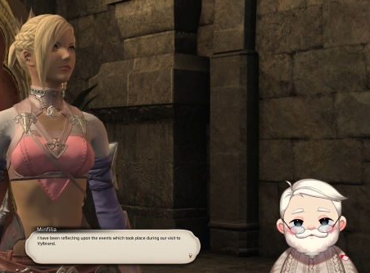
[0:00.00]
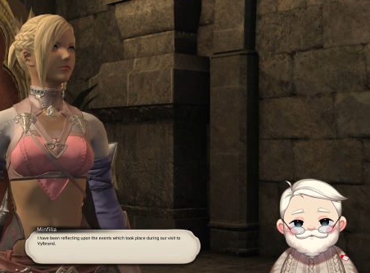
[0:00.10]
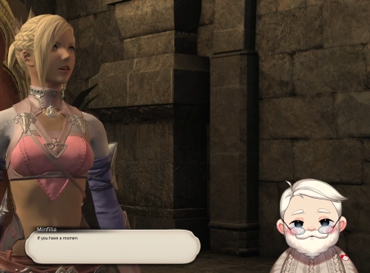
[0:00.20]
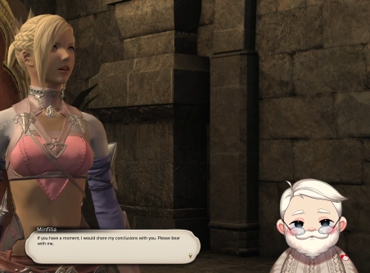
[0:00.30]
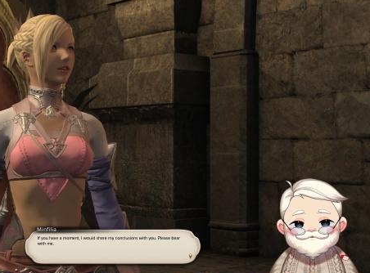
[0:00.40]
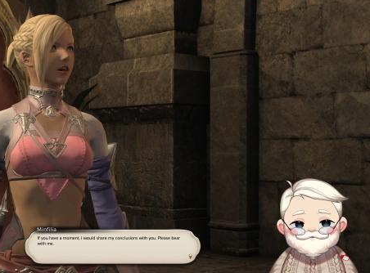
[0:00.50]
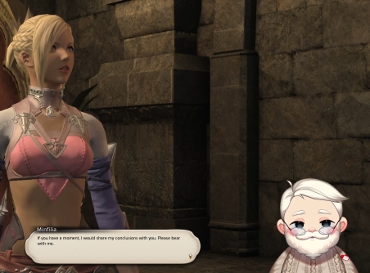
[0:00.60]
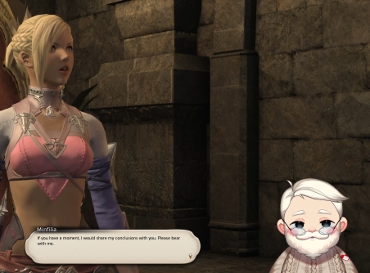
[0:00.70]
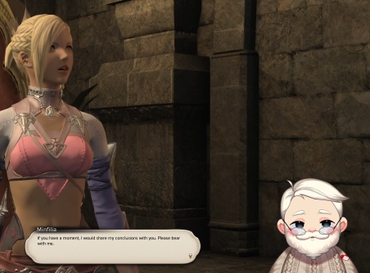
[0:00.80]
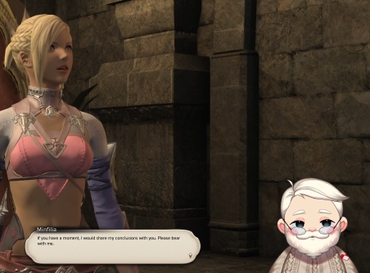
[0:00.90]
Speaker 1: If you have a
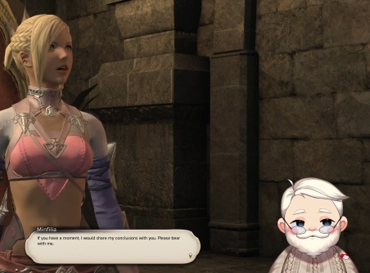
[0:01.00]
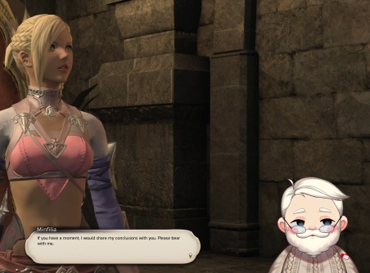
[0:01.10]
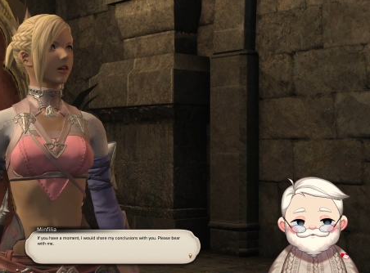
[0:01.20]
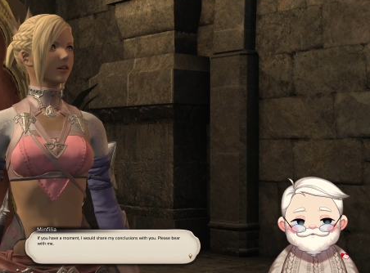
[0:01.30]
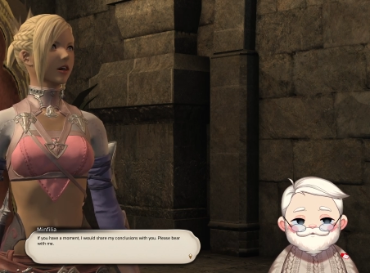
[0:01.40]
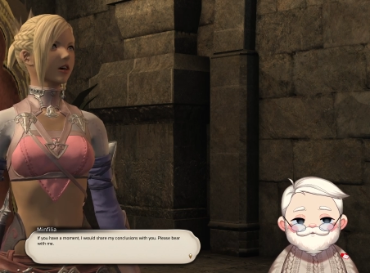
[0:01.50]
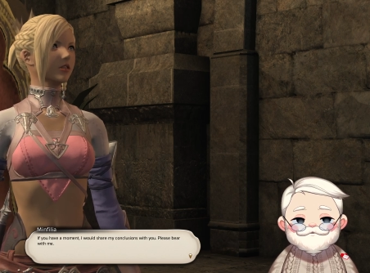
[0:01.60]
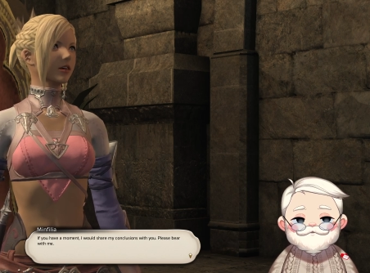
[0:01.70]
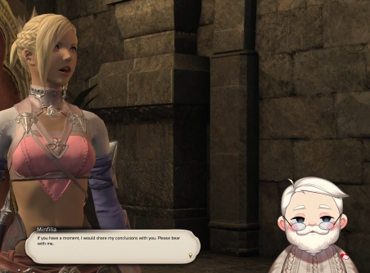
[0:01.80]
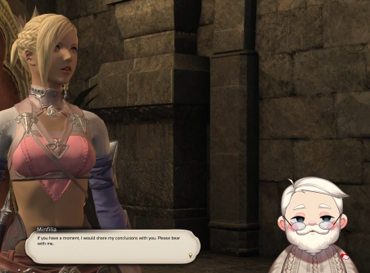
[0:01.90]
moment, I would
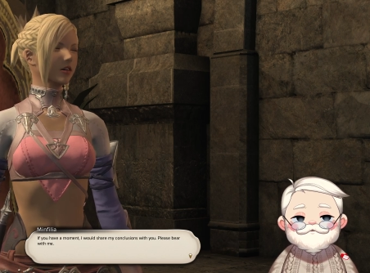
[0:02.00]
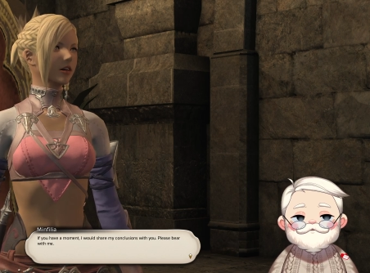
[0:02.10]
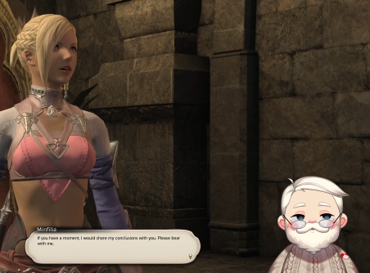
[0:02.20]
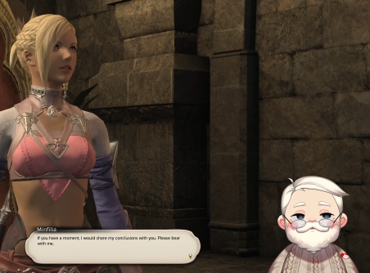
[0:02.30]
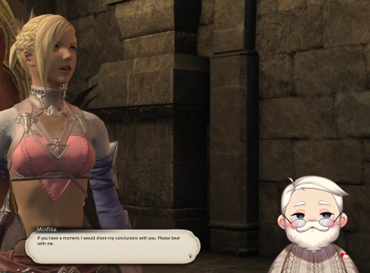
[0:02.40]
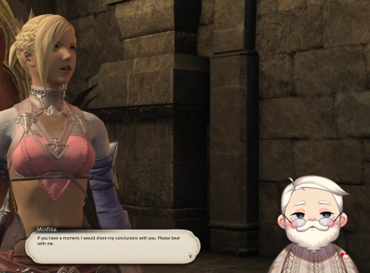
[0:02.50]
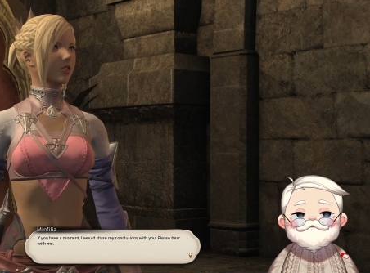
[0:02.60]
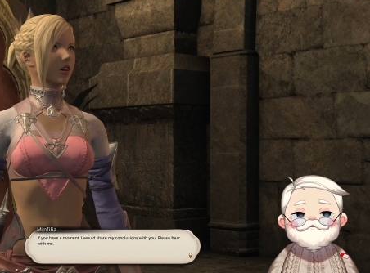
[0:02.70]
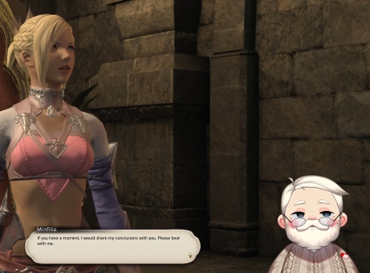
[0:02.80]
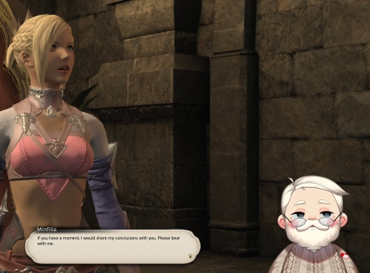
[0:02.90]
share my conclusions
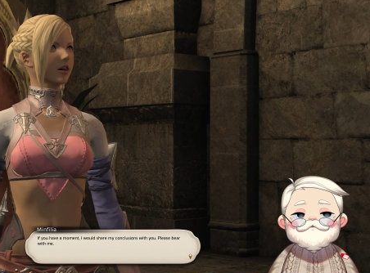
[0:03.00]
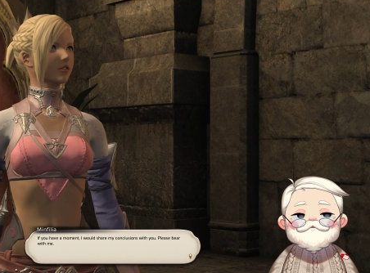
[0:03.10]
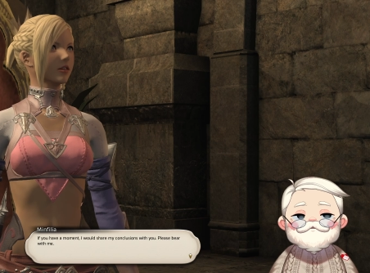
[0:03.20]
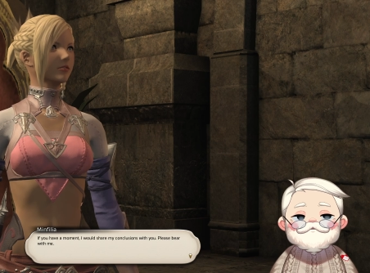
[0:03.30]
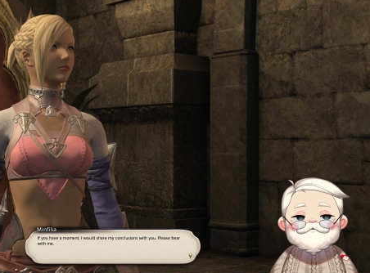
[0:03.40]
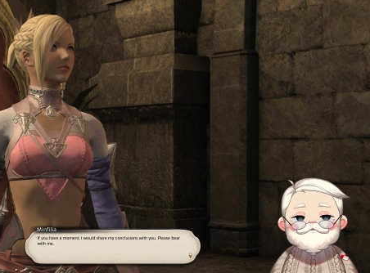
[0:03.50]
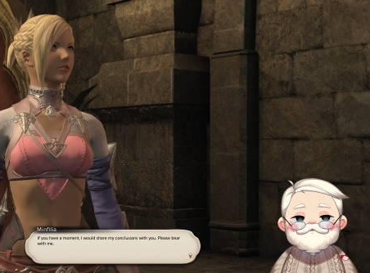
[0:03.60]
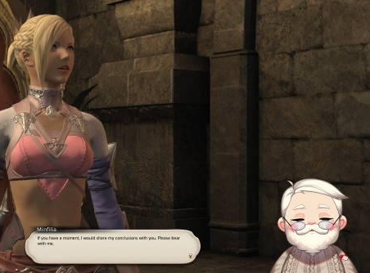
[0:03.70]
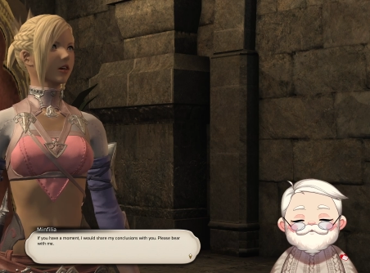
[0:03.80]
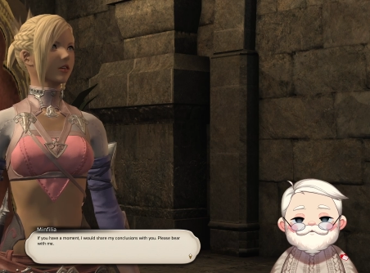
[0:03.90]
with you.
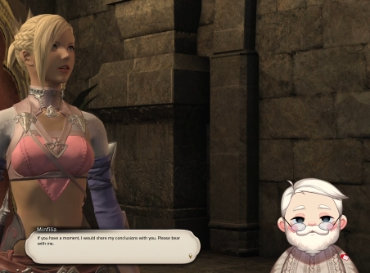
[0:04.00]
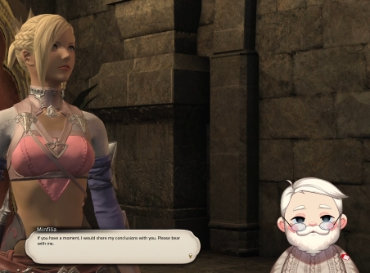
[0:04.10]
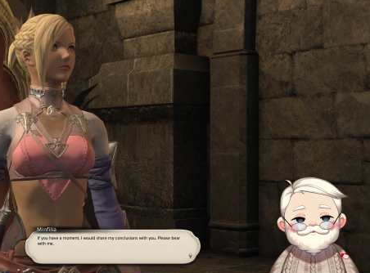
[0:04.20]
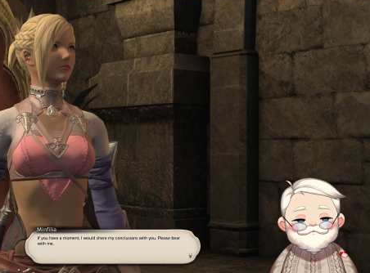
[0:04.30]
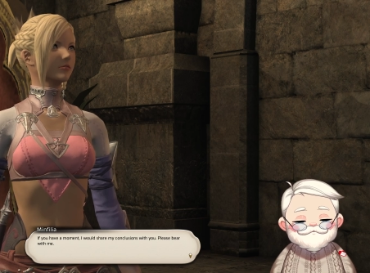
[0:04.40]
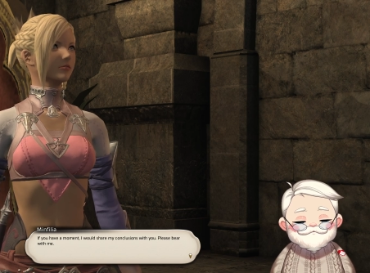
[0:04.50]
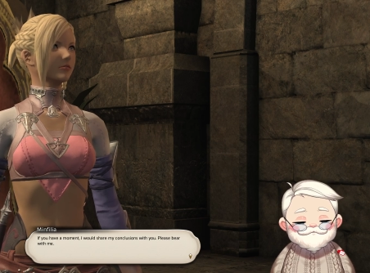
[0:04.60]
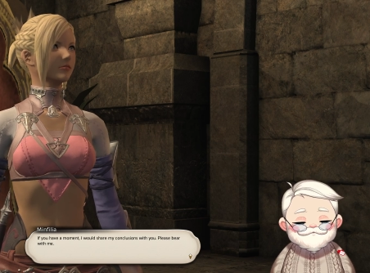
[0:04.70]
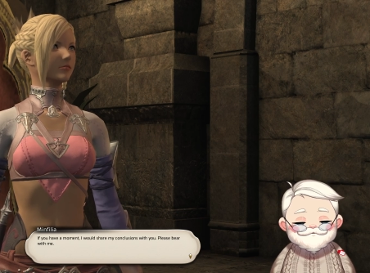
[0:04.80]
Please, bear with me.